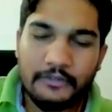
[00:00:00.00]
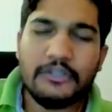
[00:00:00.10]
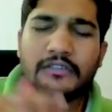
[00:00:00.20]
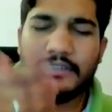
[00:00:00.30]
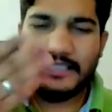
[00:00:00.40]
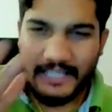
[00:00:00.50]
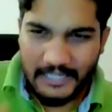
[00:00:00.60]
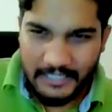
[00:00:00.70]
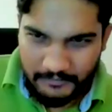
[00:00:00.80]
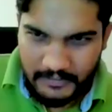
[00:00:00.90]
Though once
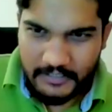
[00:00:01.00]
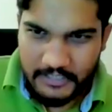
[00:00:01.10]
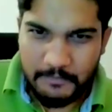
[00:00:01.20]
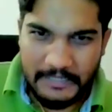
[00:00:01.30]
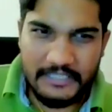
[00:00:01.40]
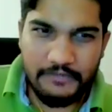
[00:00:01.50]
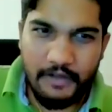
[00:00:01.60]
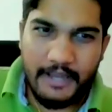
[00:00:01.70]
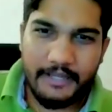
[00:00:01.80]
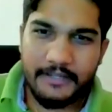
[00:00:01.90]
again, it, it is
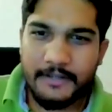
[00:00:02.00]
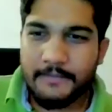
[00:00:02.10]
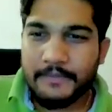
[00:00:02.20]
specified.